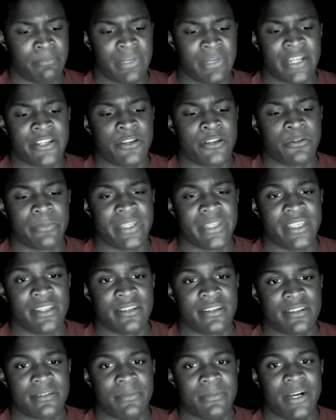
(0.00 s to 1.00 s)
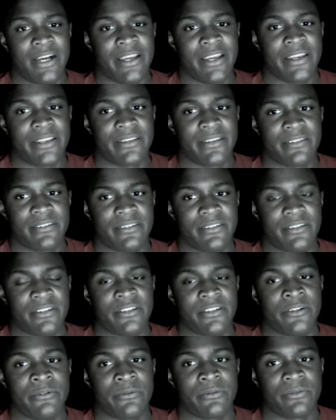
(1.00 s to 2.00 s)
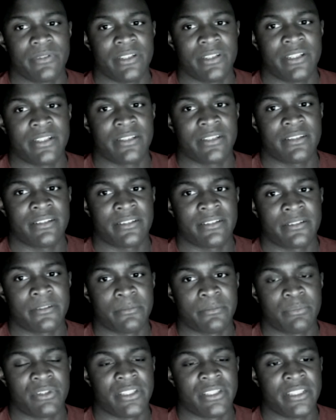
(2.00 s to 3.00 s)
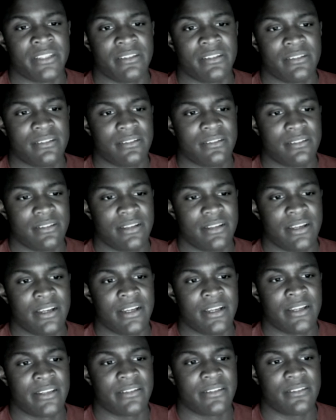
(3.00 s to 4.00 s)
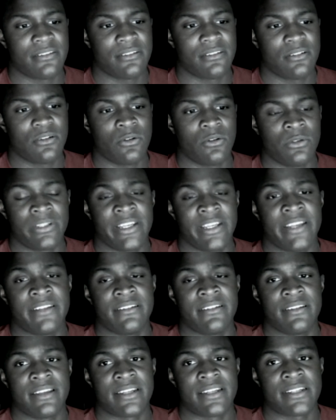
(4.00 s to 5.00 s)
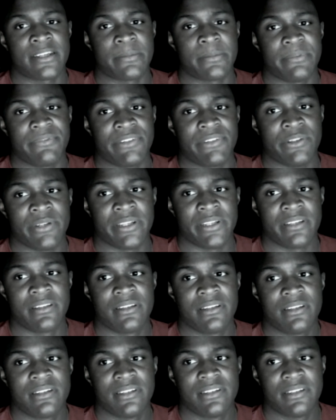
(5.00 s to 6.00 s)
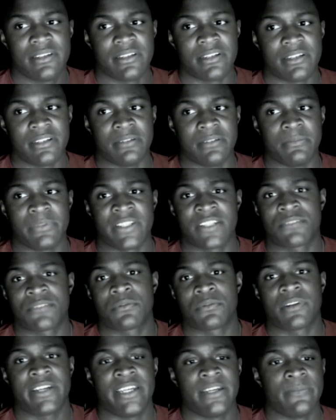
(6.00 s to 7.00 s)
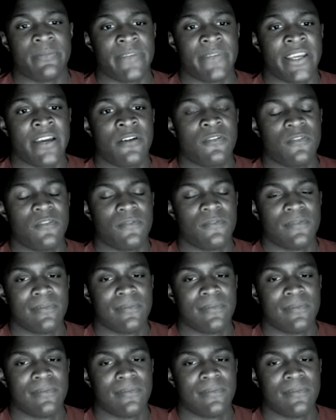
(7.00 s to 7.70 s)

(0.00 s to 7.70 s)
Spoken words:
by no means am I, a complete old head to that type of unit, but that's where I am now.